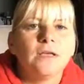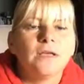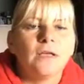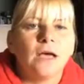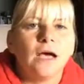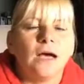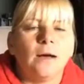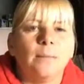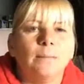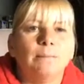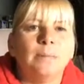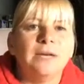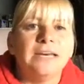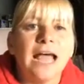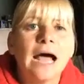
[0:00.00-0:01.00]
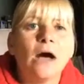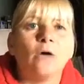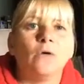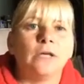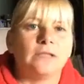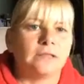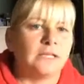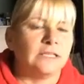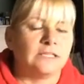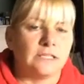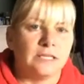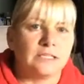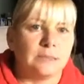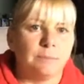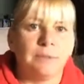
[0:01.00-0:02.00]
Um, but now it, it's
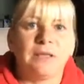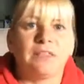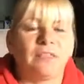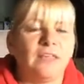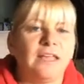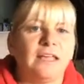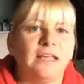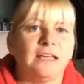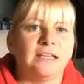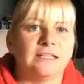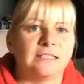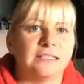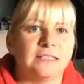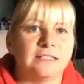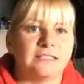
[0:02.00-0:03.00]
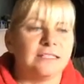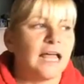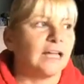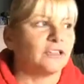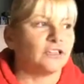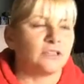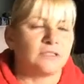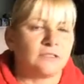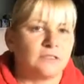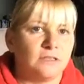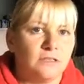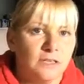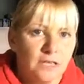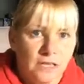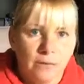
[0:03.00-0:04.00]
it's a big thing, and it's it's not just
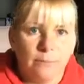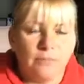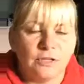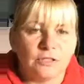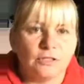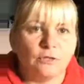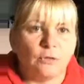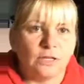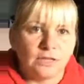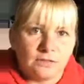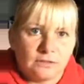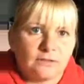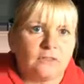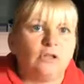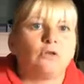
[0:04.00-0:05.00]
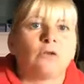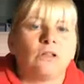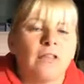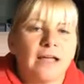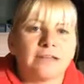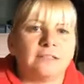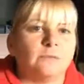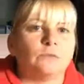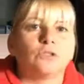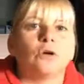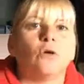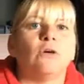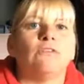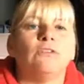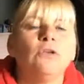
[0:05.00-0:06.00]
him that's doing it. It's, you collect them.
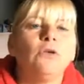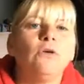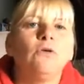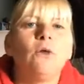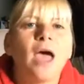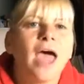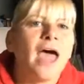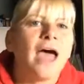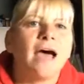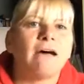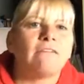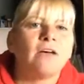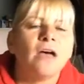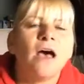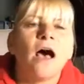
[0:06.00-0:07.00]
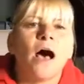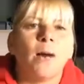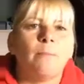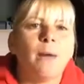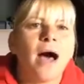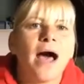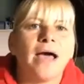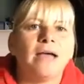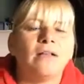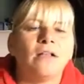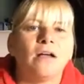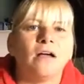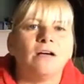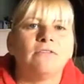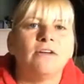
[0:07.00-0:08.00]
So if you have a pile
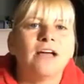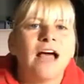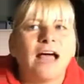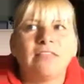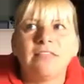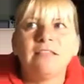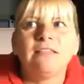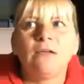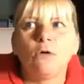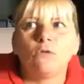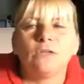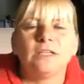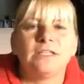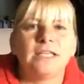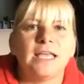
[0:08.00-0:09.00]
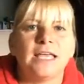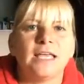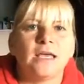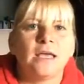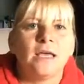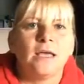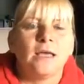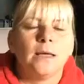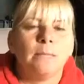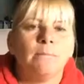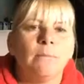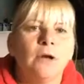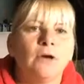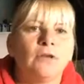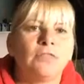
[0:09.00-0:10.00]
of, I think they only take
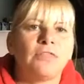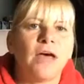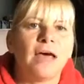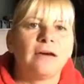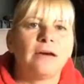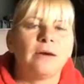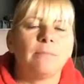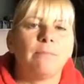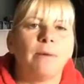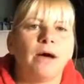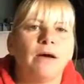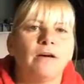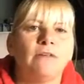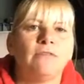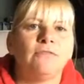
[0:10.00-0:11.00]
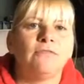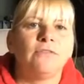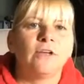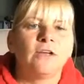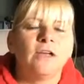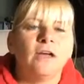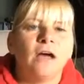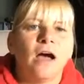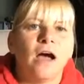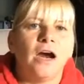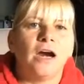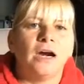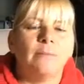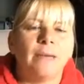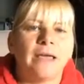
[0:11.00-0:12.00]
marathon and above,
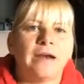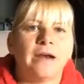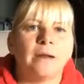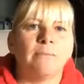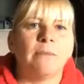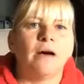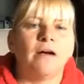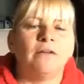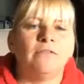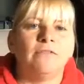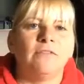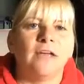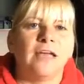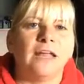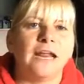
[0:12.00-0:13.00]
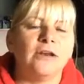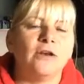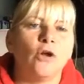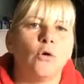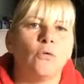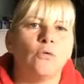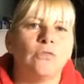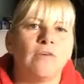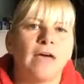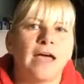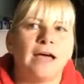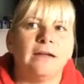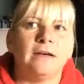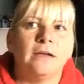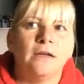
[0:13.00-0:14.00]
Ironman and above, and I know
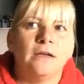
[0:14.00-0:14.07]
that